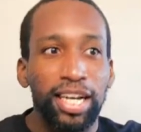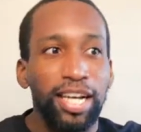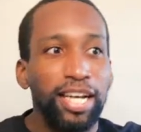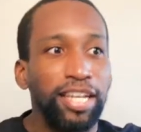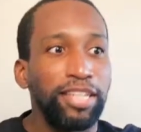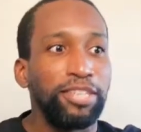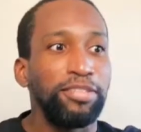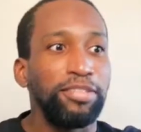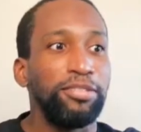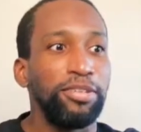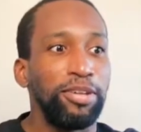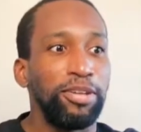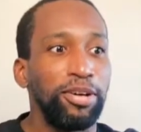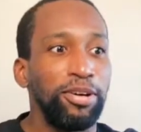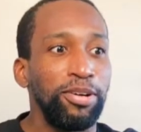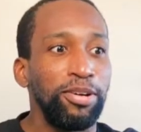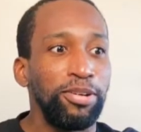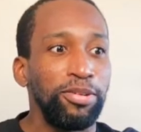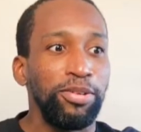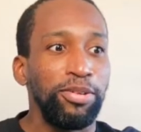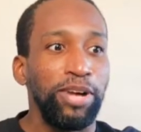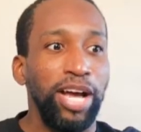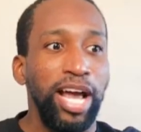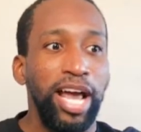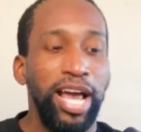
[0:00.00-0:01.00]
you
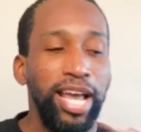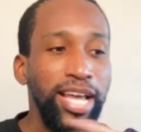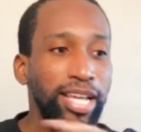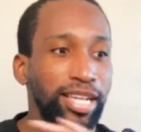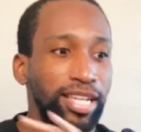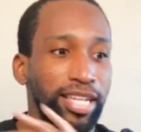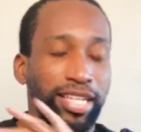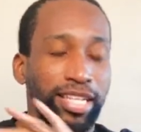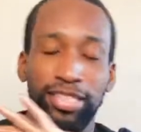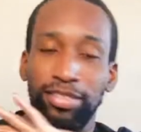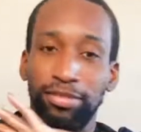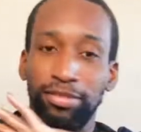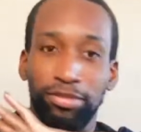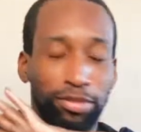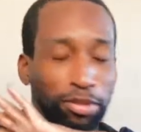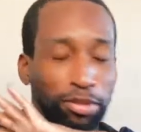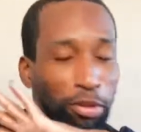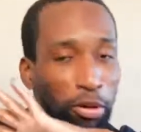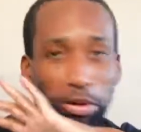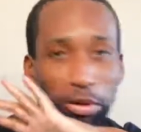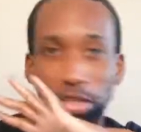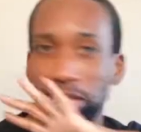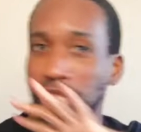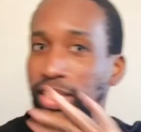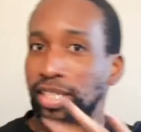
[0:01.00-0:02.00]
know, and
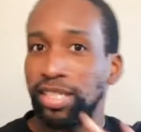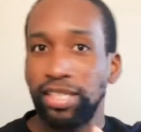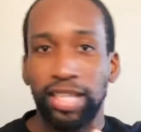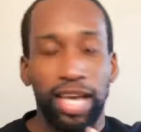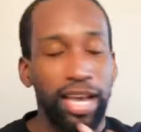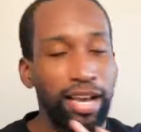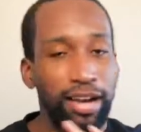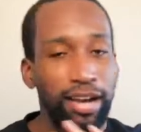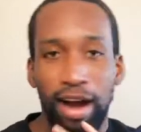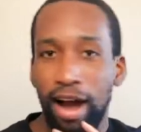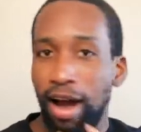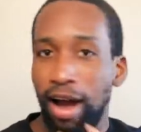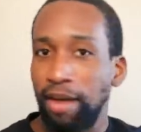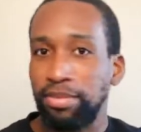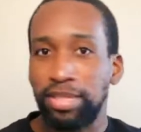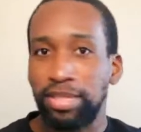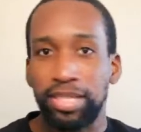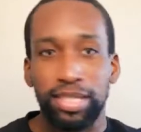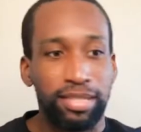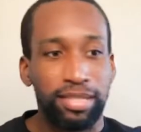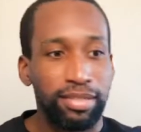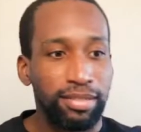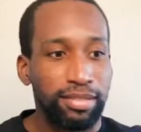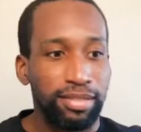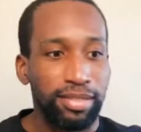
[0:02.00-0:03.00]
all the uh,
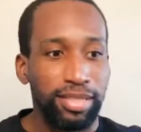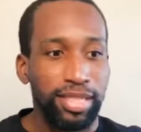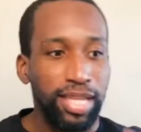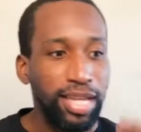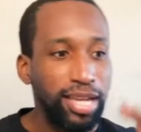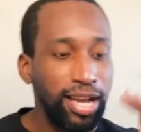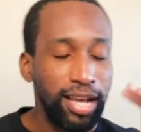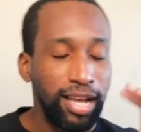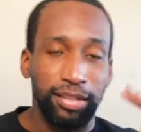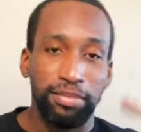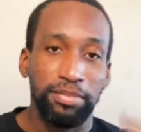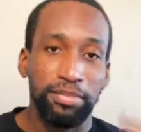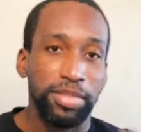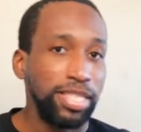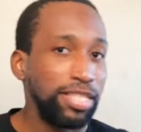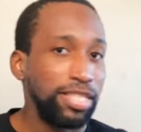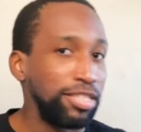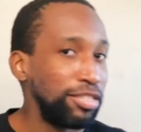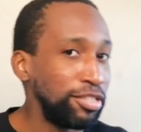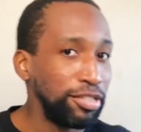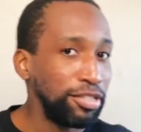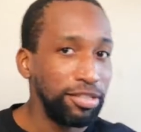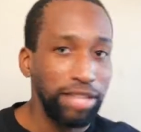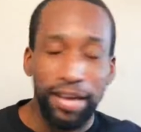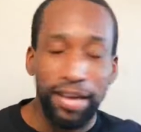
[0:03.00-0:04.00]
obstacles and elements that
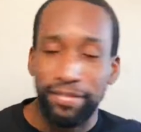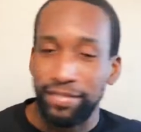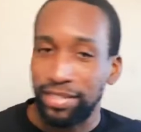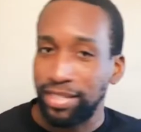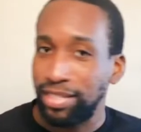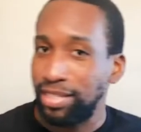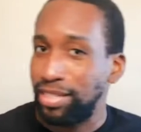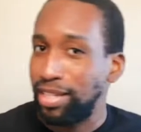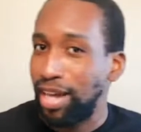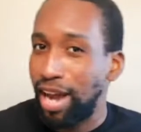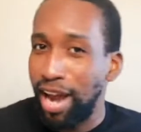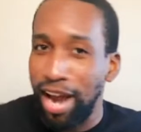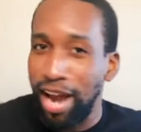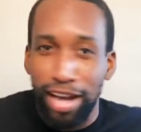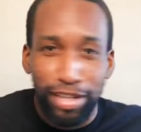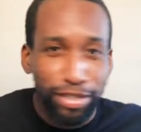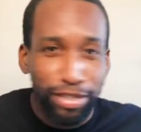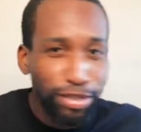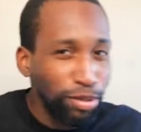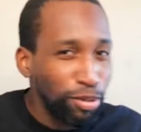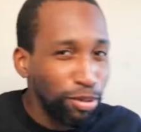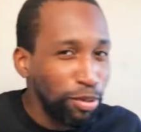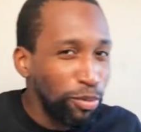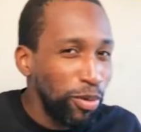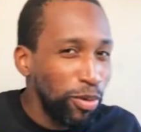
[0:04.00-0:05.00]
you'll have to dodge
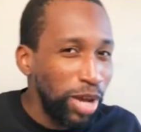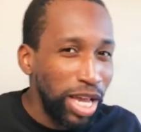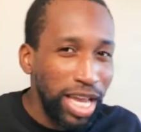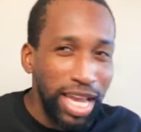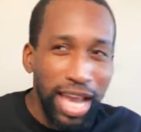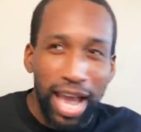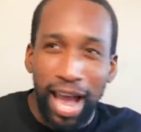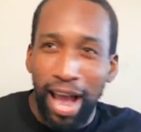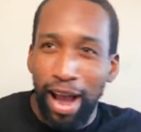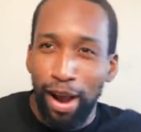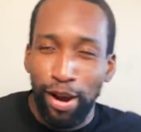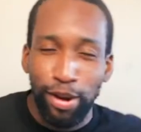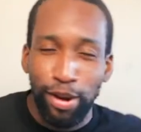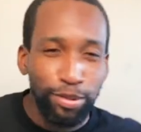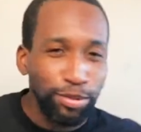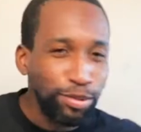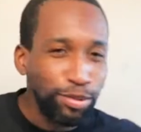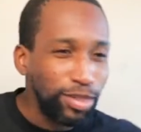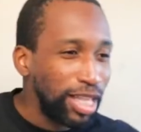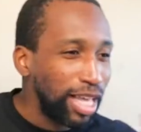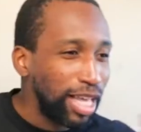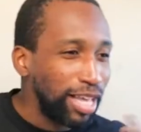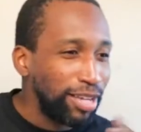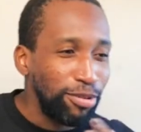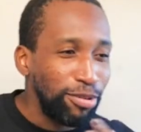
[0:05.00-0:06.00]
on the way out,
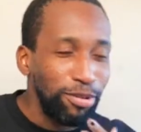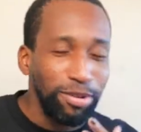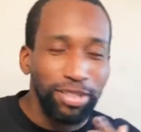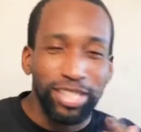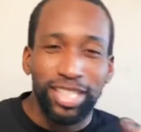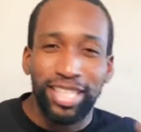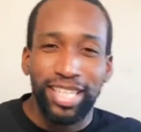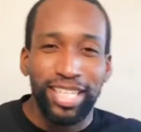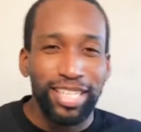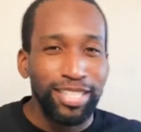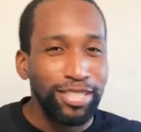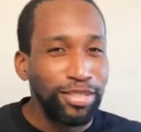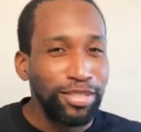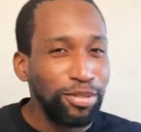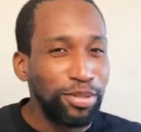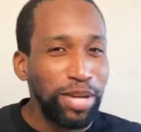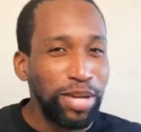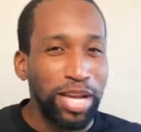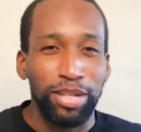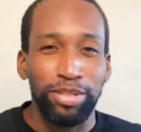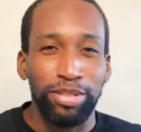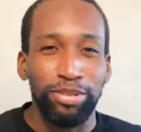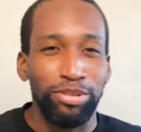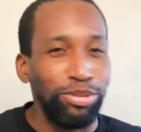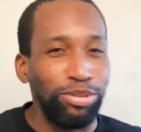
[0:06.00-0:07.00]
like all the things that you
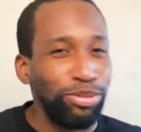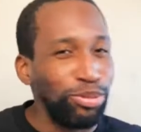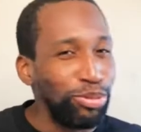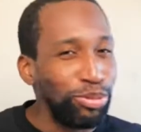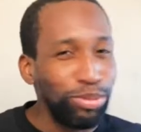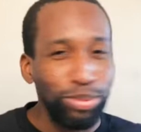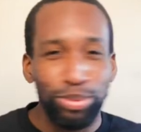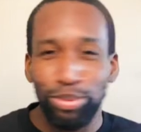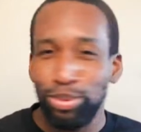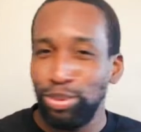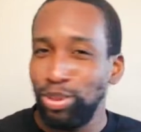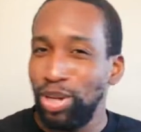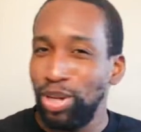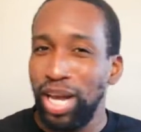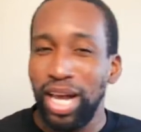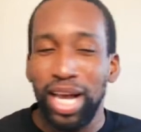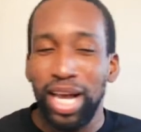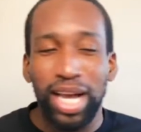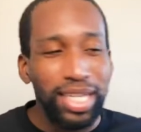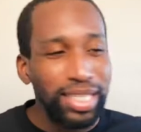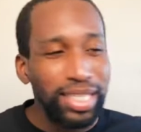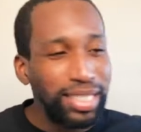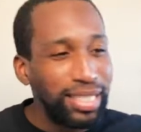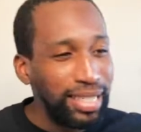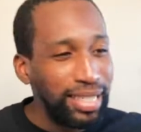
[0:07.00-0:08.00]
got to do
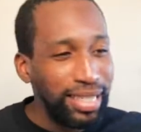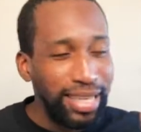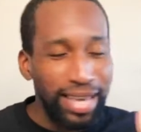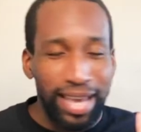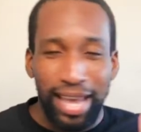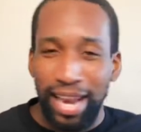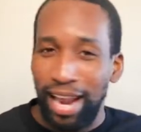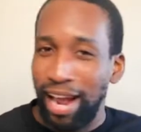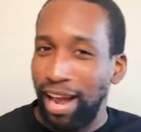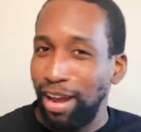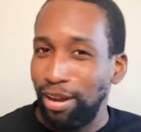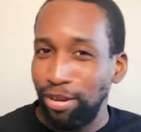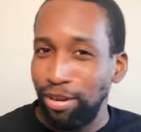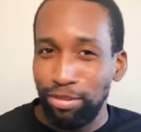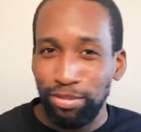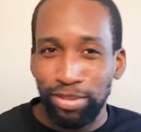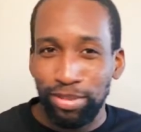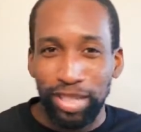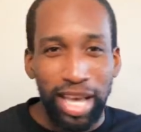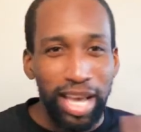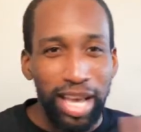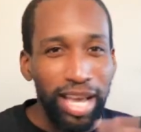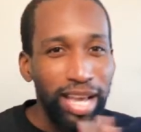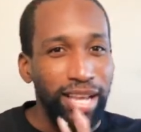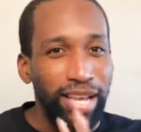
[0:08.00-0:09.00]
to get out,
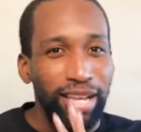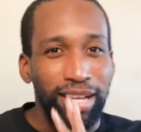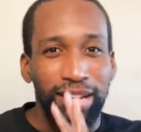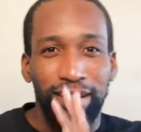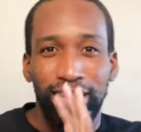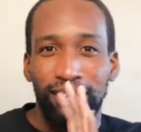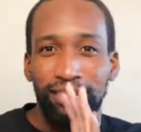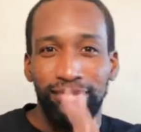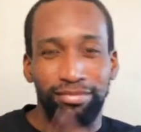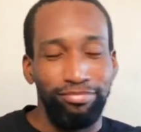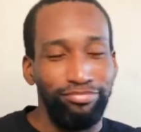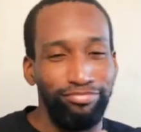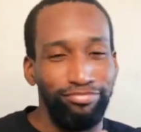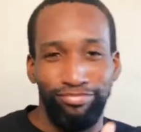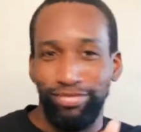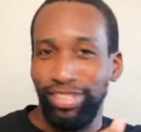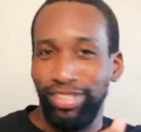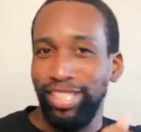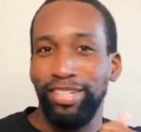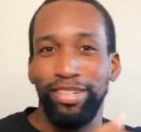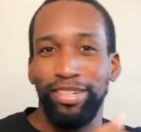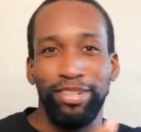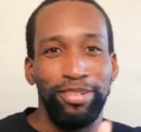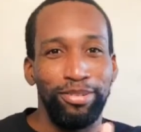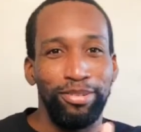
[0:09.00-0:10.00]
like you
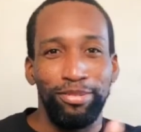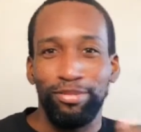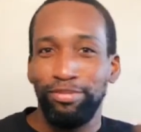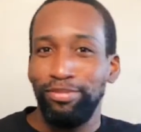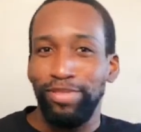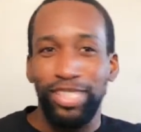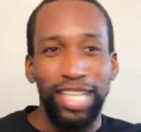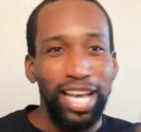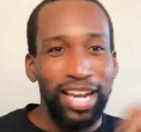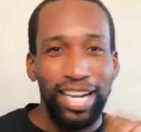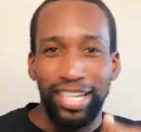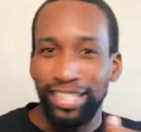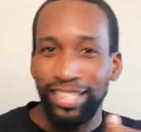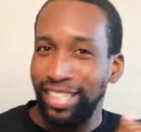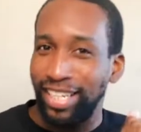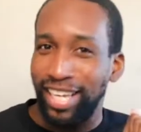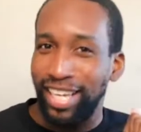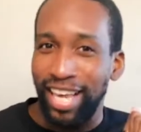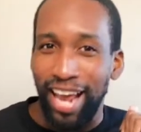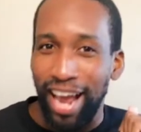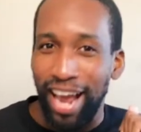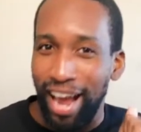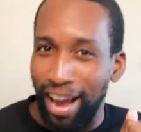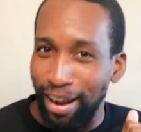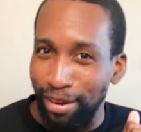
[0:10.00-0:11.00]
know, shout out to
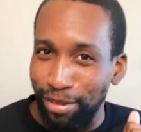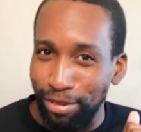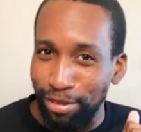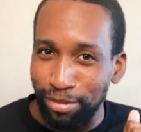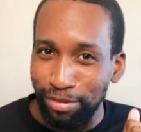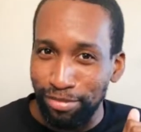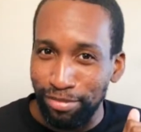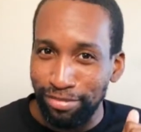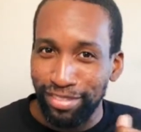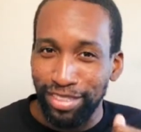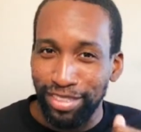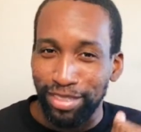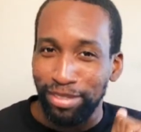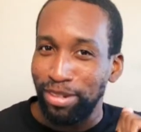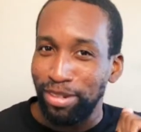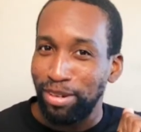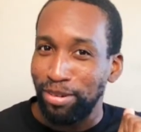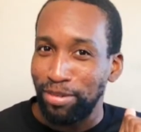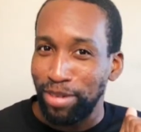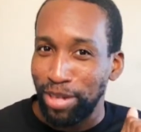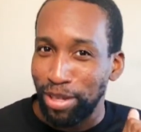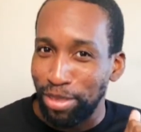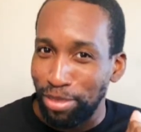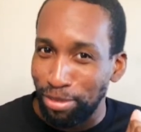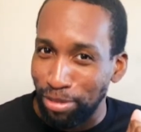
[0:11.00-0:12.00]
Get Out, you know,
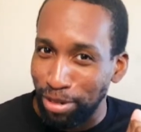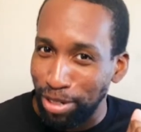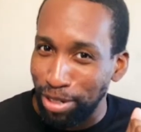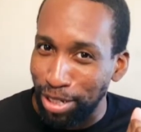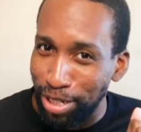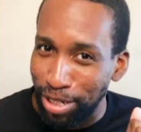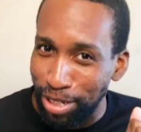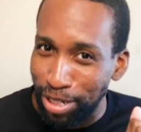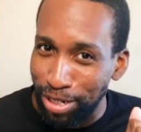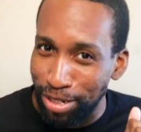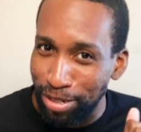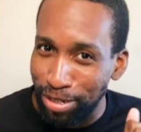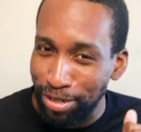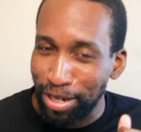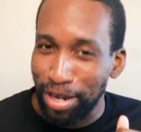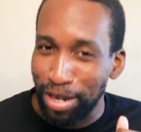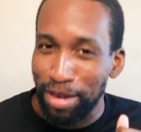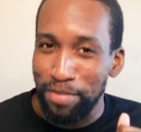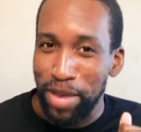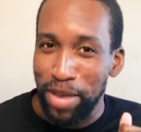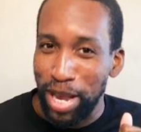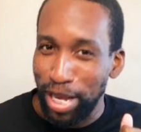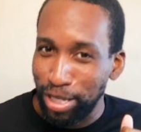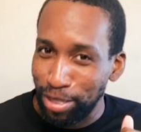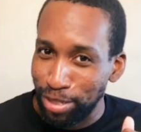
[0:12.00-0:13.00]
a thriller, a
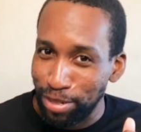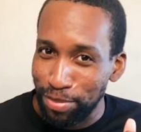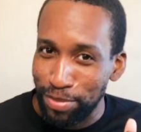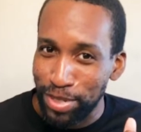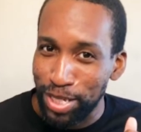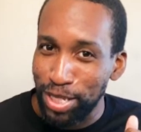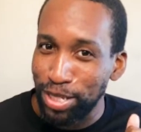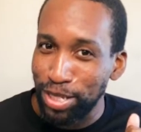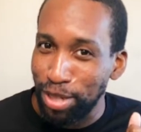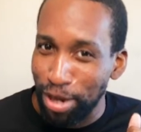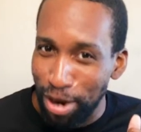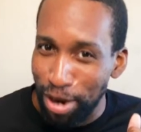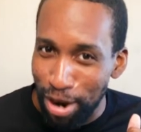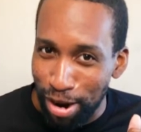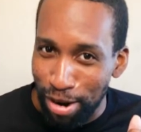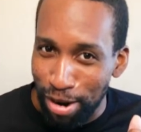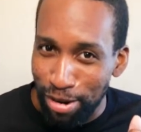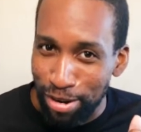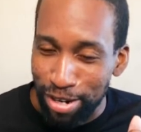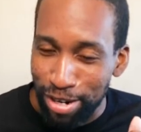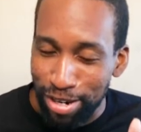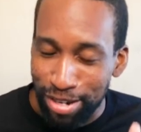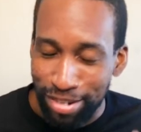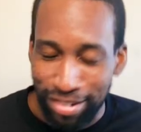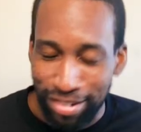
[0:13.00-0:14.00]
masterpiece, a
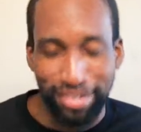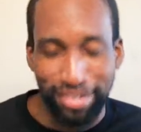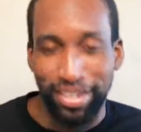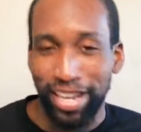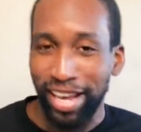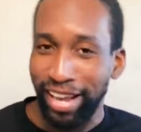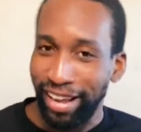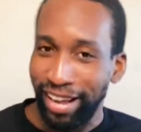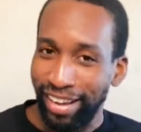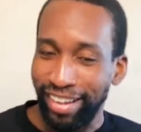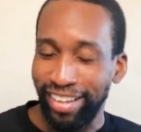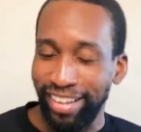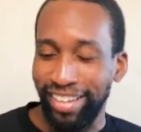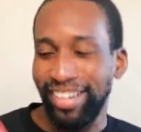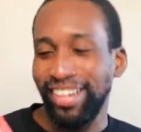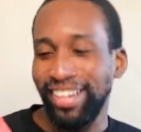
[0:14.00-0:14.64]
horror, okay?